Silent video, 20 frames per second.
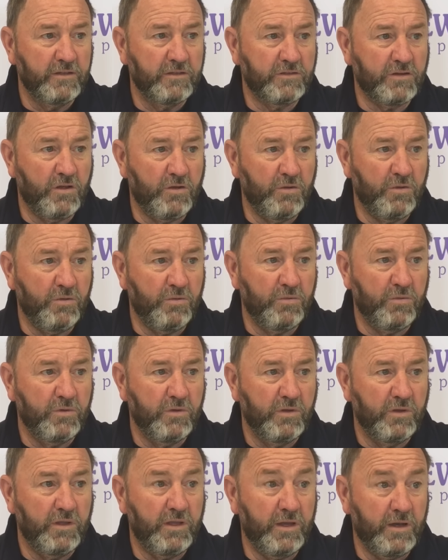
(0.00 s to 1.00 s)
so
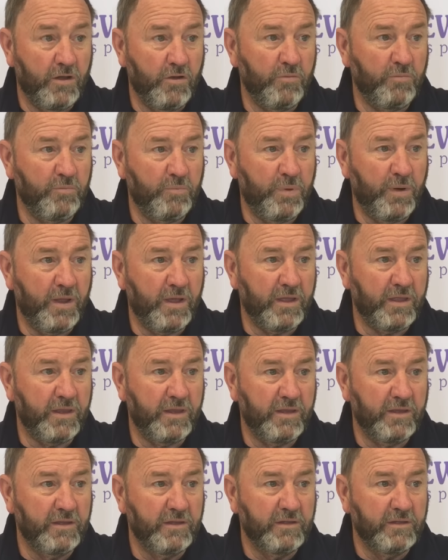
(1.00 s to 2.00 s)
in open play,
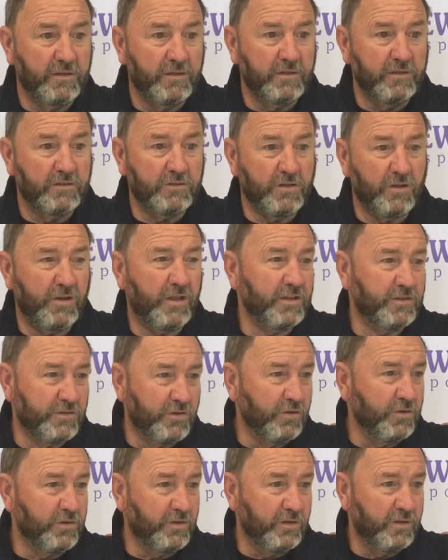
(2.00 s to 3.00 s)
so that's
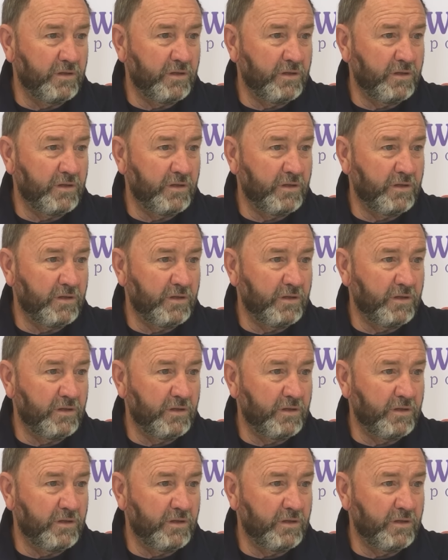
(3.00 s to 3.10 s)
good.